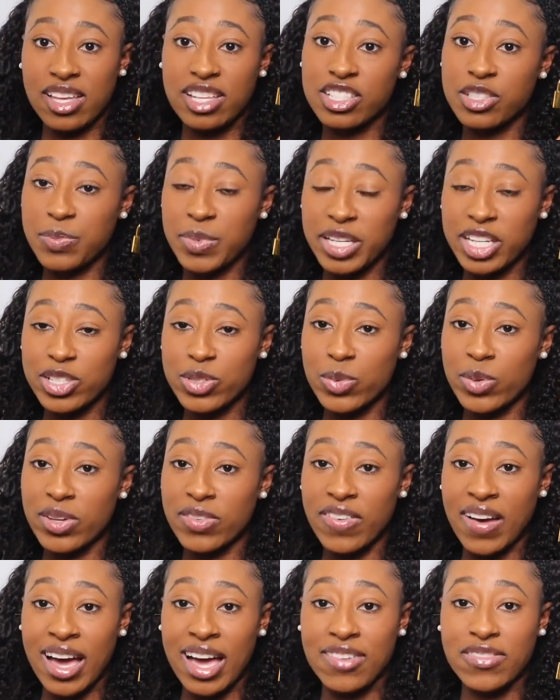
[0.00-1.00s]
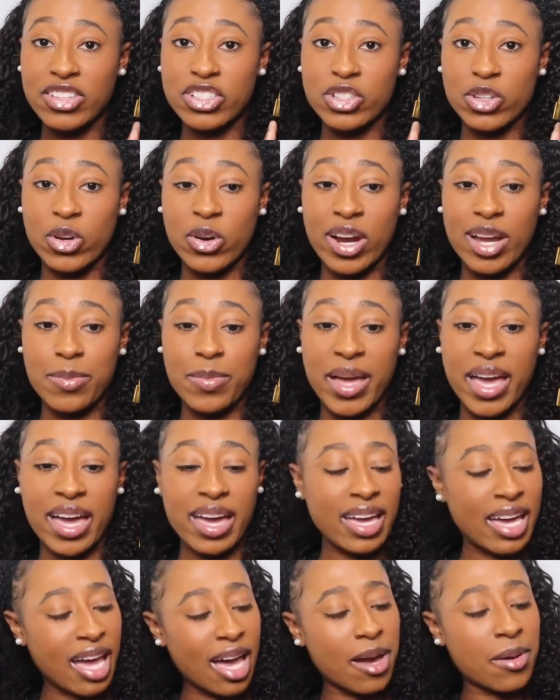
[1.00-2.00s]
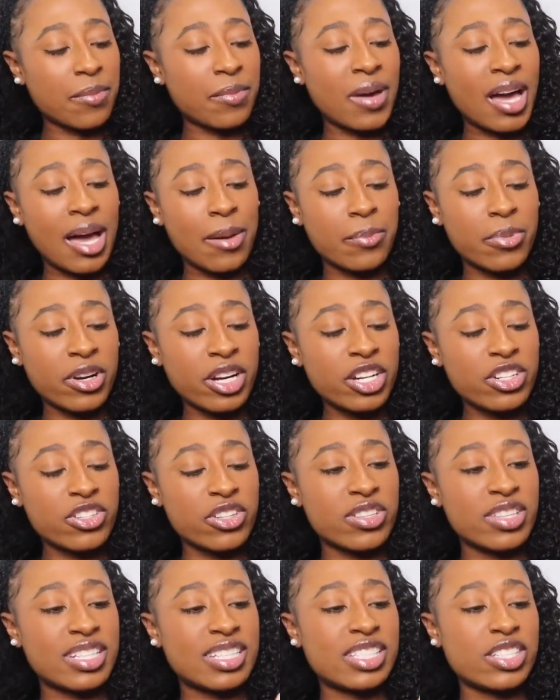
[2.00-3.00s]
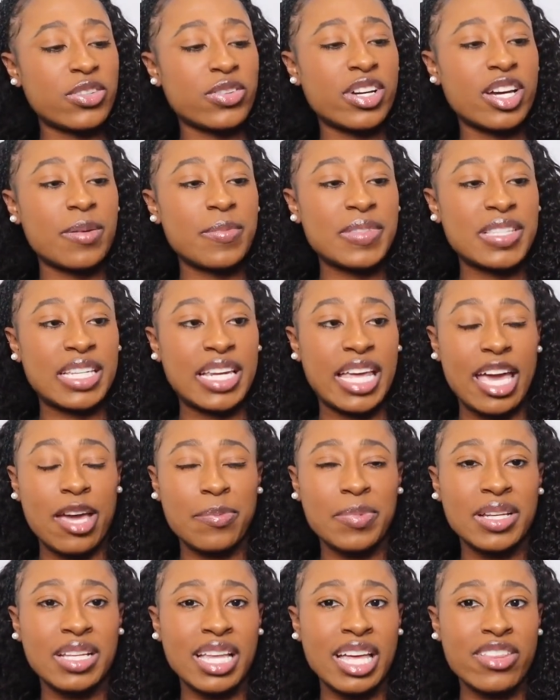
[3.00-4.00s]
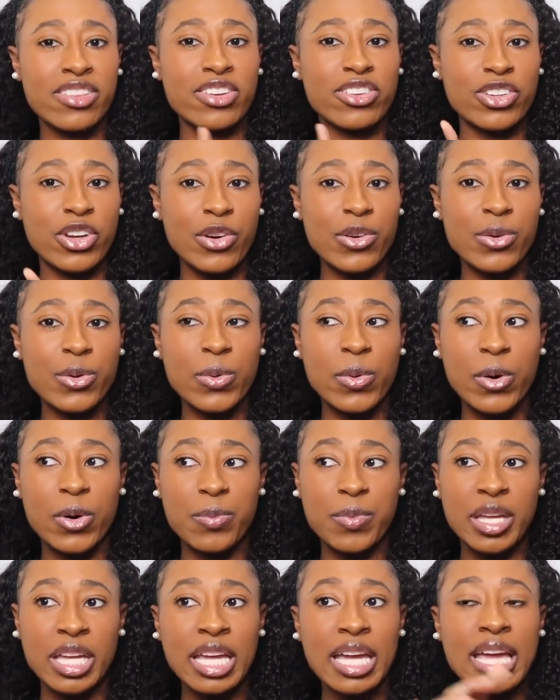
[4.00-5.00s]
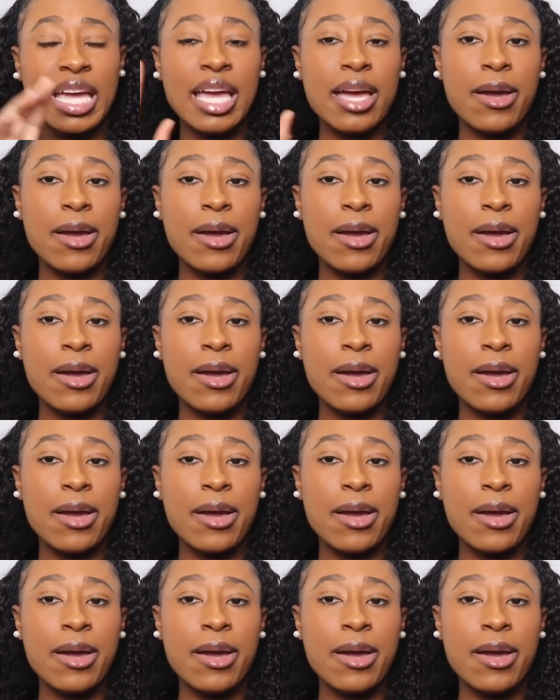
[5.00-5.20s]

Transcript: Speedy 25 is a great bag. I'm, I'm pretty sure this still comes in epi leather, don't quote me,